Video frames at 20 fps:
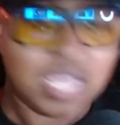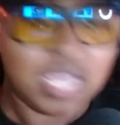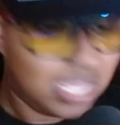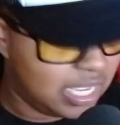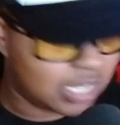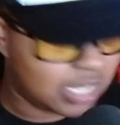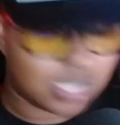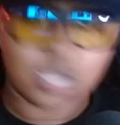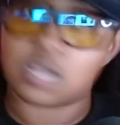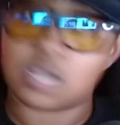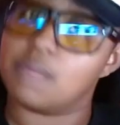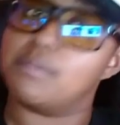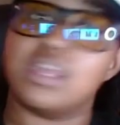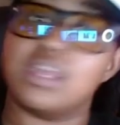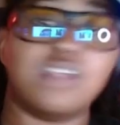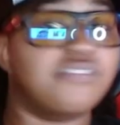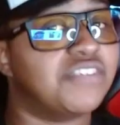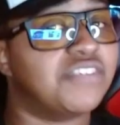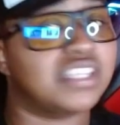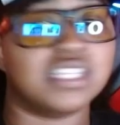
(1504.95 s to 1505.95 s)
It could have been
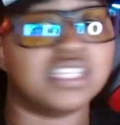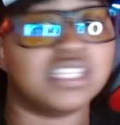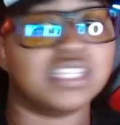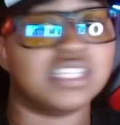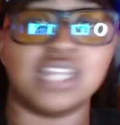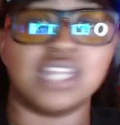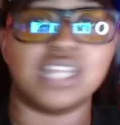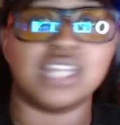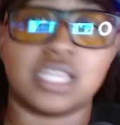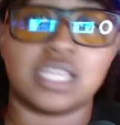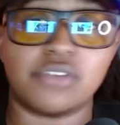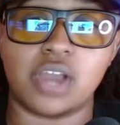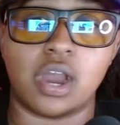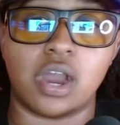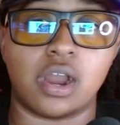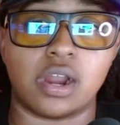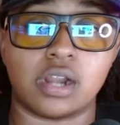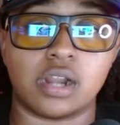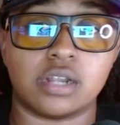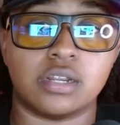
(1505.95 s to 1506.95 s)
a $50 gift
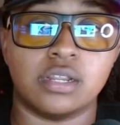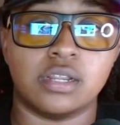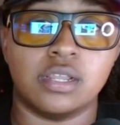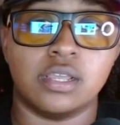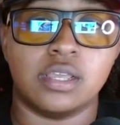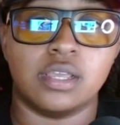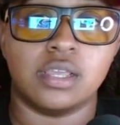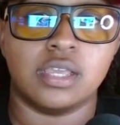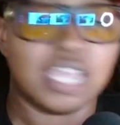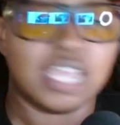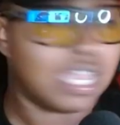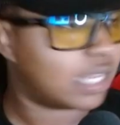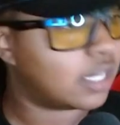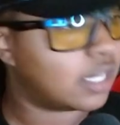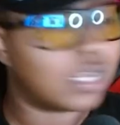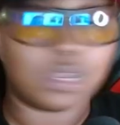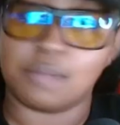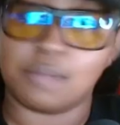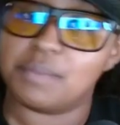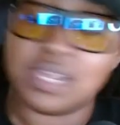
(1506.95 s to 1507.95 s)
card. It
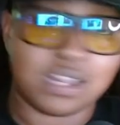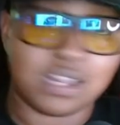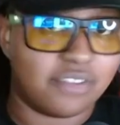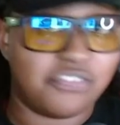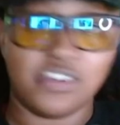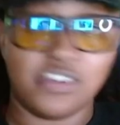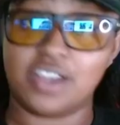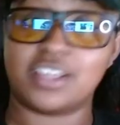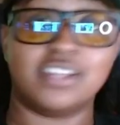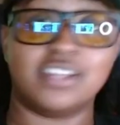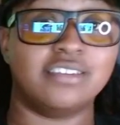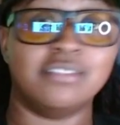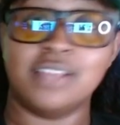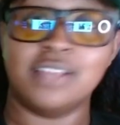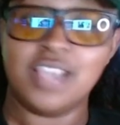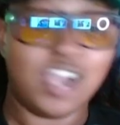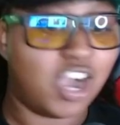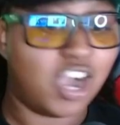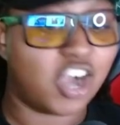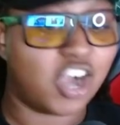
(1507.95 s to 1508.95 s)
could have been a
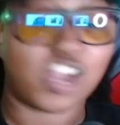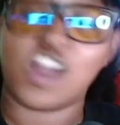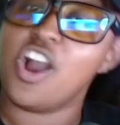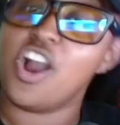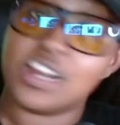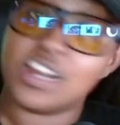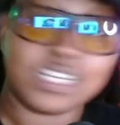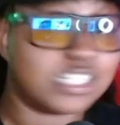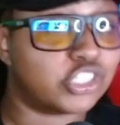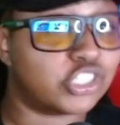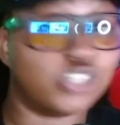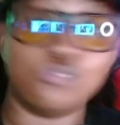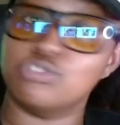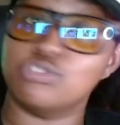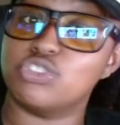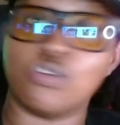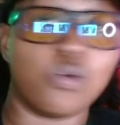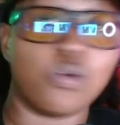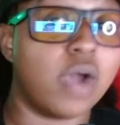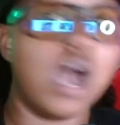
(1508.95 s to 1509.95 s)
card that you
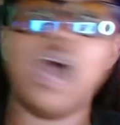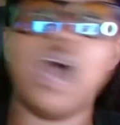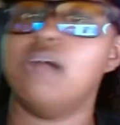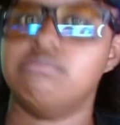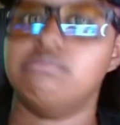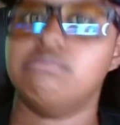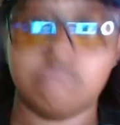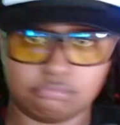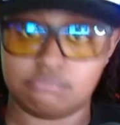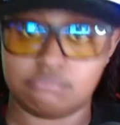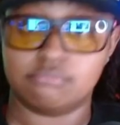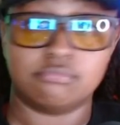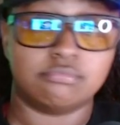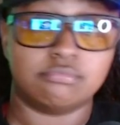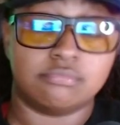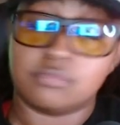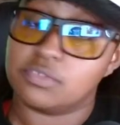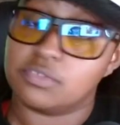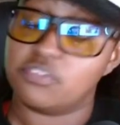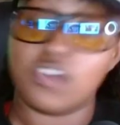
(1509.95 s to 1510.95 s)
drew up,
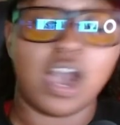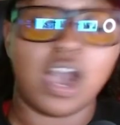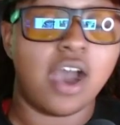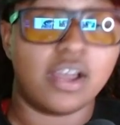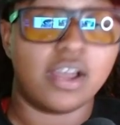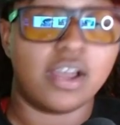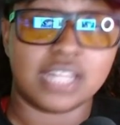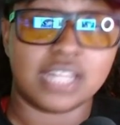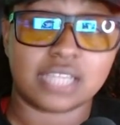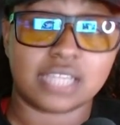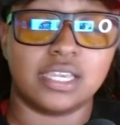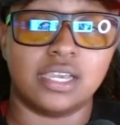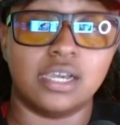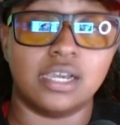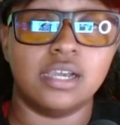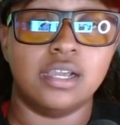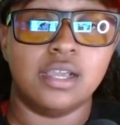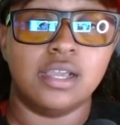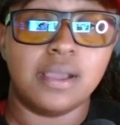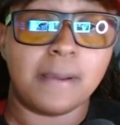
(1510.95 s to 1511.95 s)
for all I care.
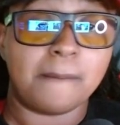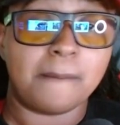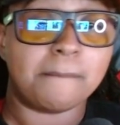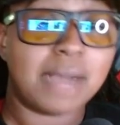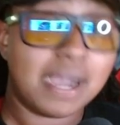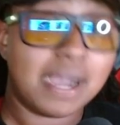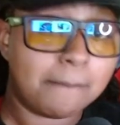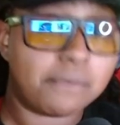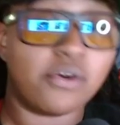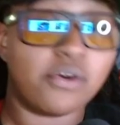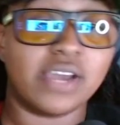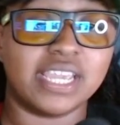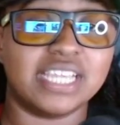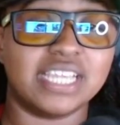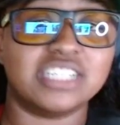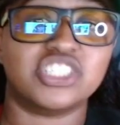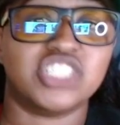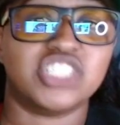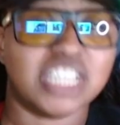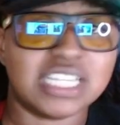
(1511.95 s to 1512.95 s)
My point
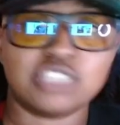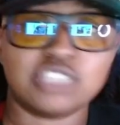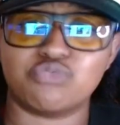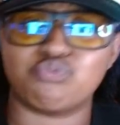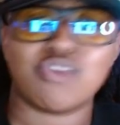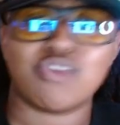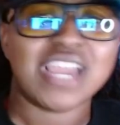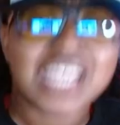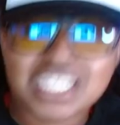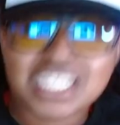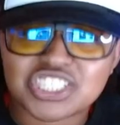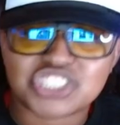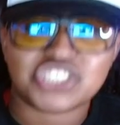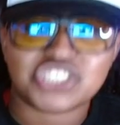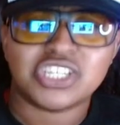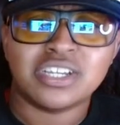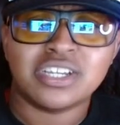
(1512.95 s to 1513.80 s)
is she's rich.